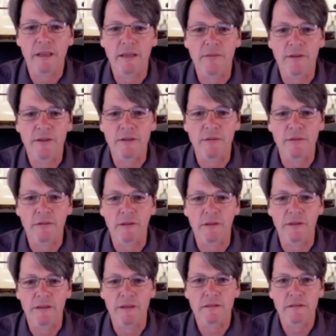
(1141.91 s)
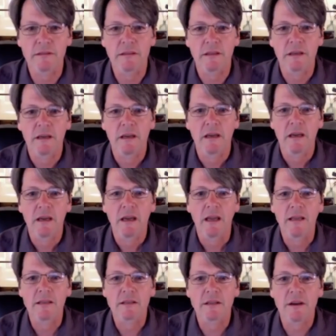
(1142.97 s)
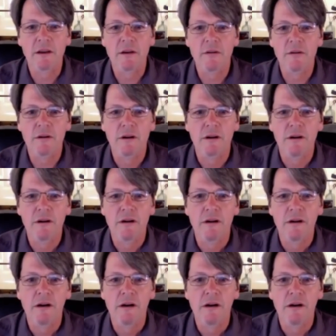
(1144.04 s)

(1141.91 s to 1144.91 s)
for the individual in this, and so